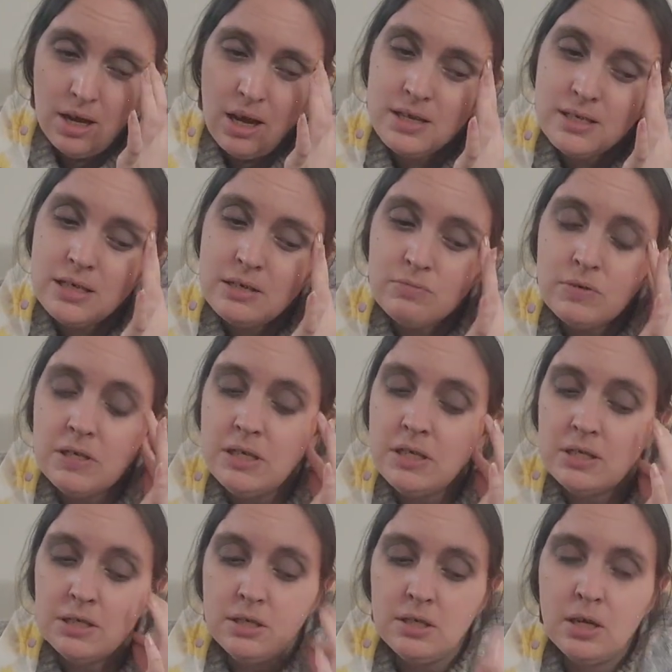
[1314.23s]
I did read
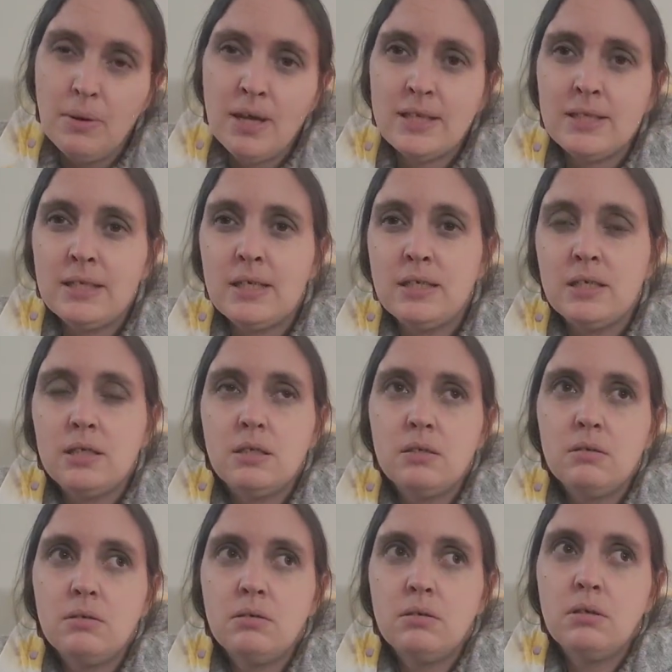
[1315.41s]
No Exit
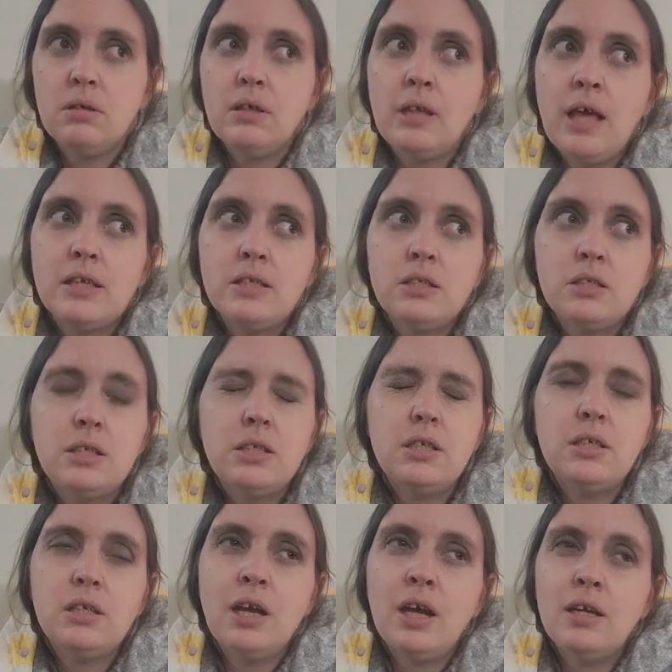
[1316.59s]
last
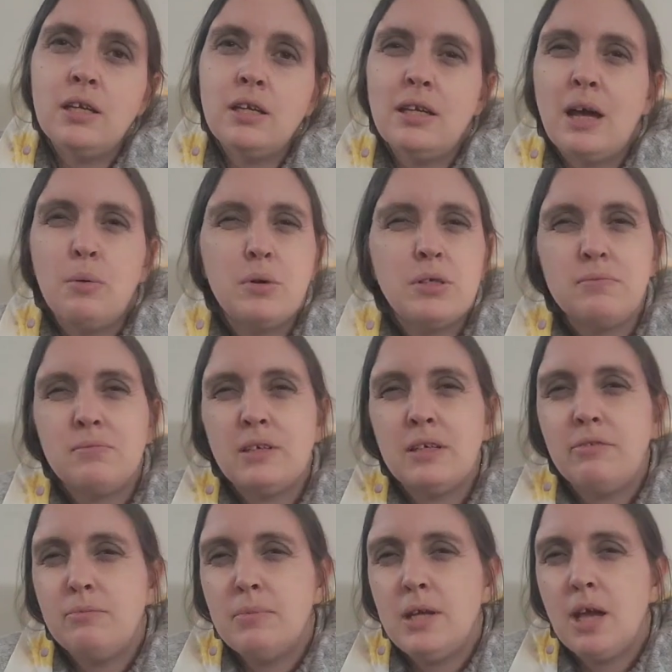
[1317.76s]
year, and that wasn't really
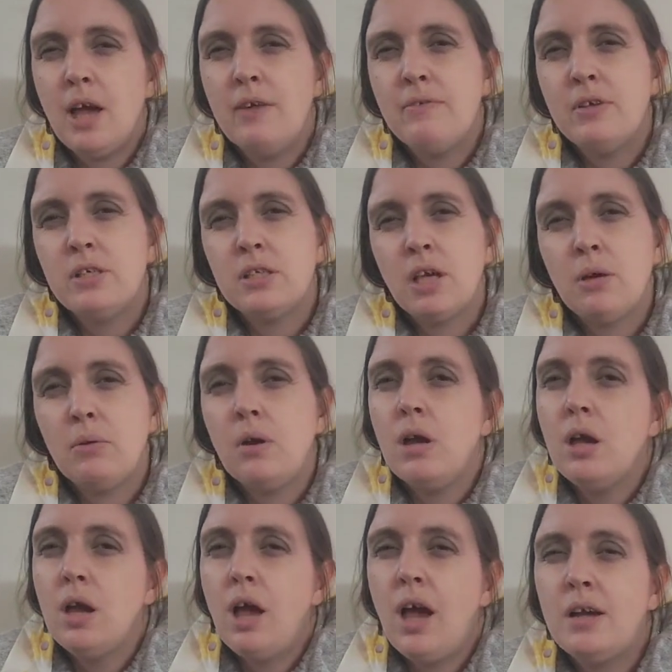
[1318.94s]
for me either, so
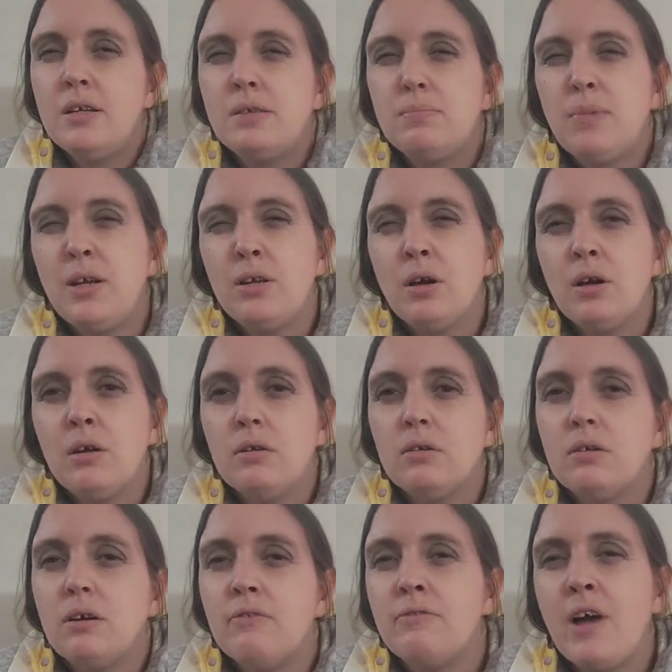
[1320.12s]
I just might not
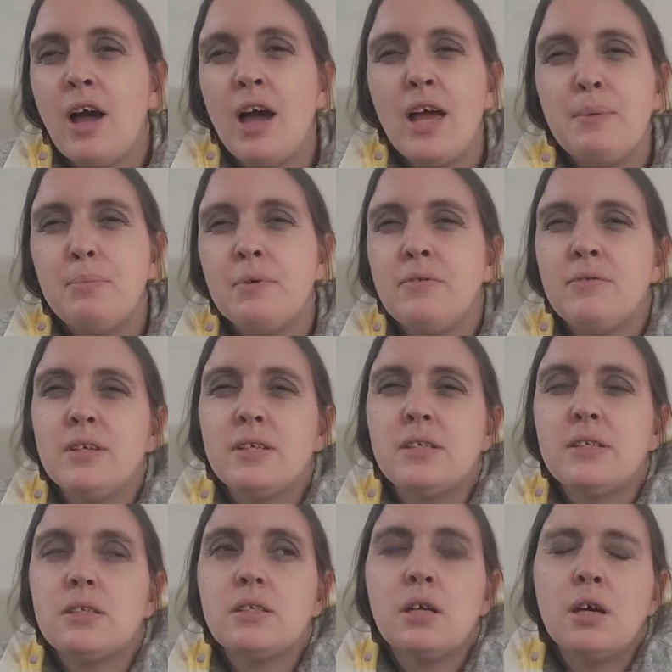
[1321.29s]
vibe with
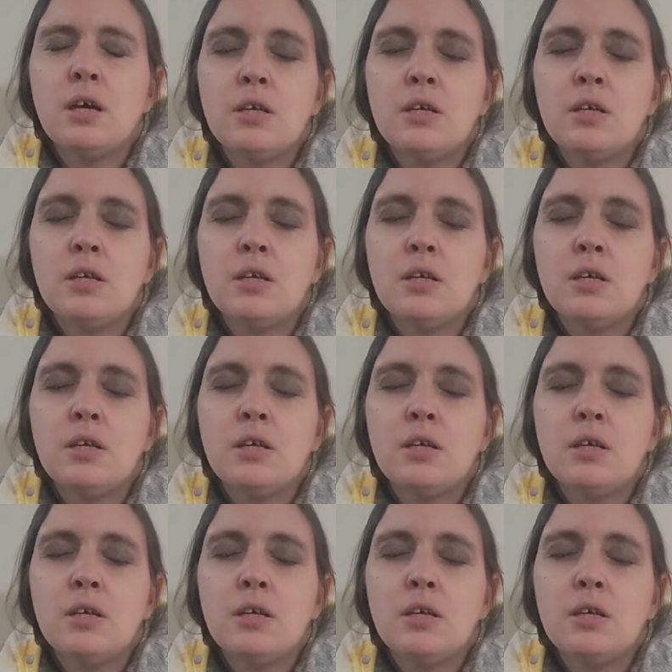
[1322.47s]
this